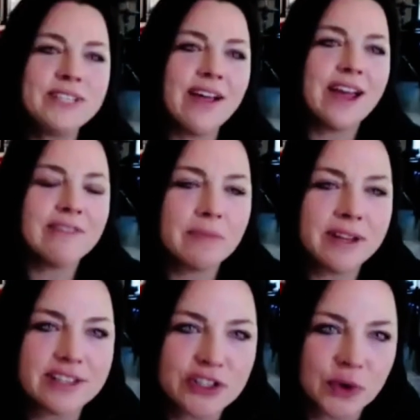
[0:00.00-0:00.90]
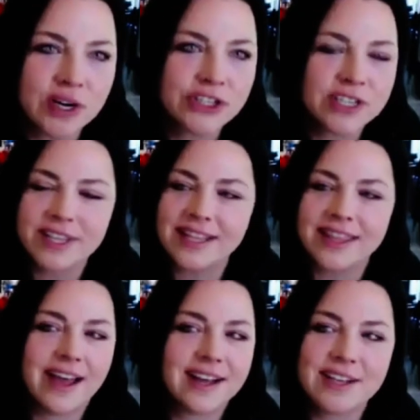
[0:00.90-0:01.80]
tell everybody the story just like
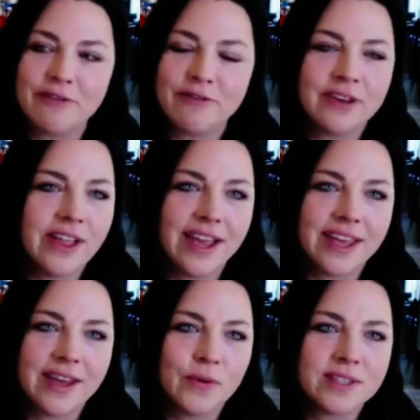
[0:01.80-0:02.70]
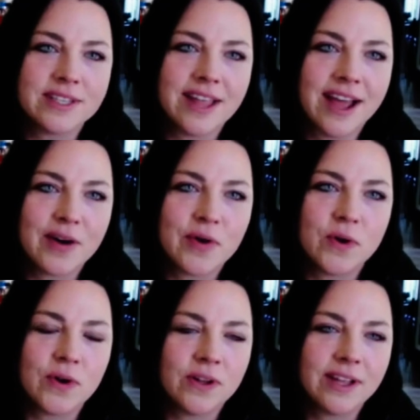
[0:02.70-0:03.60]
that, because I feel like it wasn't that
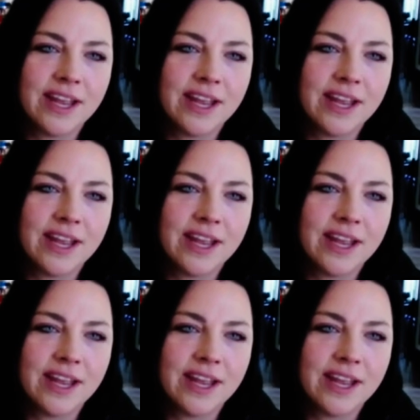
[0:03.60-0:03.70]
cool.